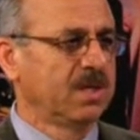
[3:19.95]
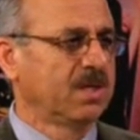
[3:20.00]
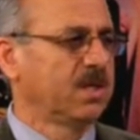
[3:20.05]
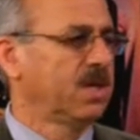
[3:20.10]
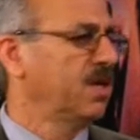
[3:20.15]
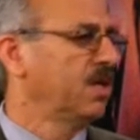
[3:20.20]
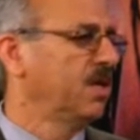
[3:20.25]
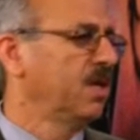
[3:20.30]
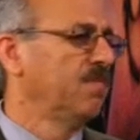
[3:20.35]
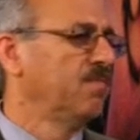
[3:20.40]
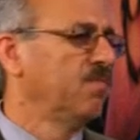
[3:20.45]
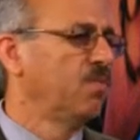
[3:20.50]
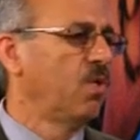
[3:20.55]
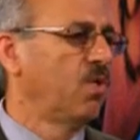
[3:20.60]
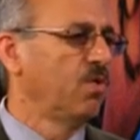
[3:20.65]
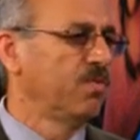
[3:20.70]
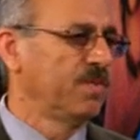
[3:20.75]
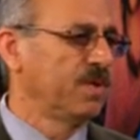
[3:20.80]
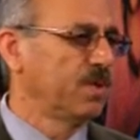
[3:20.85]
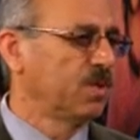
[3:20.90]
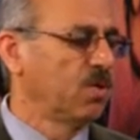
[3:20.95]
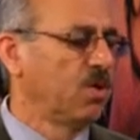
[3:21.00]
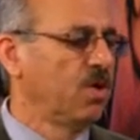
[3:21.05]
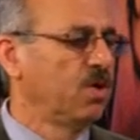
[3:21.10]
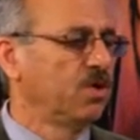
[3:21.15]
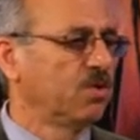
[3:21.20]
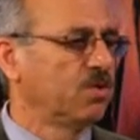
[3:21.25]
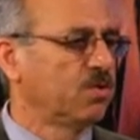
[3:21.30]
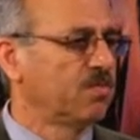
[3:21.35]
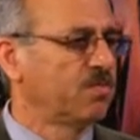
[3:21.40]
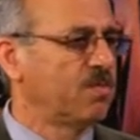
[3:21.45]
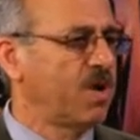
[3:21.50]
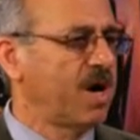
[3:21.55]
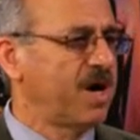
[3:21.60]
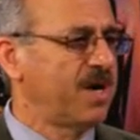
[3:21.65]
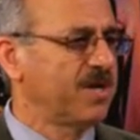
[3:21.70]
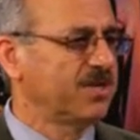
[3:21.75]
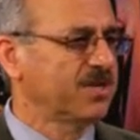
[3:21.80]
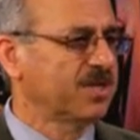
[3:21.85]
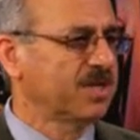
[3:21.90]
get involved with going to
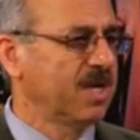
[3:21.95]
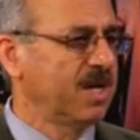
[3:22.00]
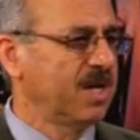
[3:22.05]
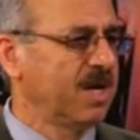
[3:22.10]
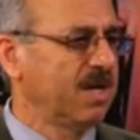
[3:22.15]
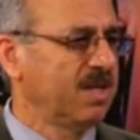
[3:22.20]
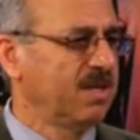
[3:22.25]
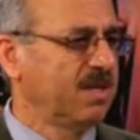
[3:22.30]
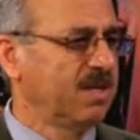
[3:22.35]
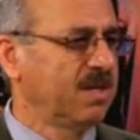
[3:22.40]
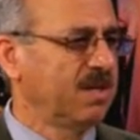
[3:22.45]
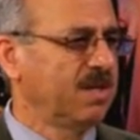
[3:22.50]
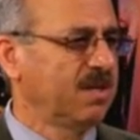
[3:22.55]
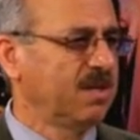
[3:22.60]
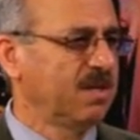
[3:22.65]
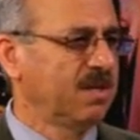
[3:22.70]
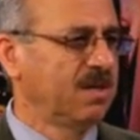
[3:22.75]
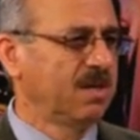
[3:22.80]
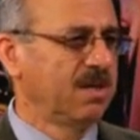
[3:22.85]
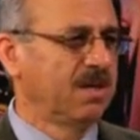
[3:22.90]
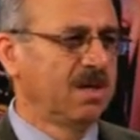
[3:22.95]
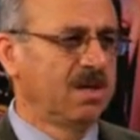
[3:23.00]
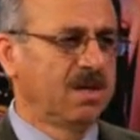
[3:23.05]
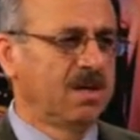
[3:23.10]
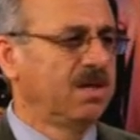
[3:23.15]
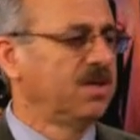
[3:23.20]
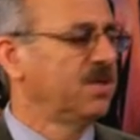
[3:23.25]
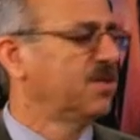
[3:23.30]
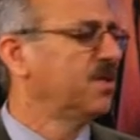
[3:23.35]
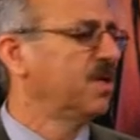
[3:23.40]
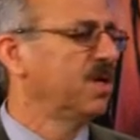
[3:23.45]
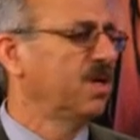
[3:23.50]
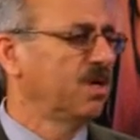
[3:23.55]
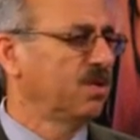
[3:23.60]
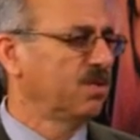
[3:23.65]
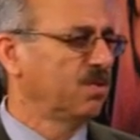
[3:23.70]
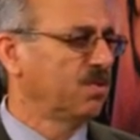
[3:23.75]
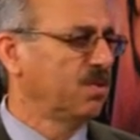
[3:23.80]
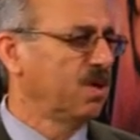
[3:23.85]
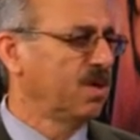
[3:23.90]
mosque and
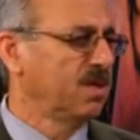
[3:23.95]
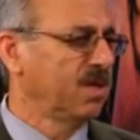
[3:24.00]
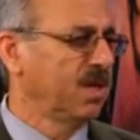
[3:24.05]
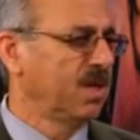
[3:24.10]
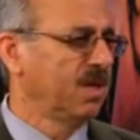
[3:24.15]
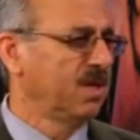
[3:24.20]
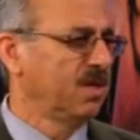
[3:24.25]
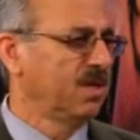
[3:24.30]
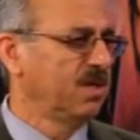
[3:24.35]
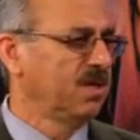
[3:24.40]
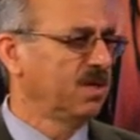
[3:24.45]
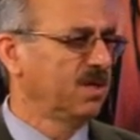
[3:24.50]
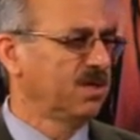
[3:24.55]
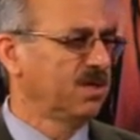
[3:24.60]
listening to other leaders,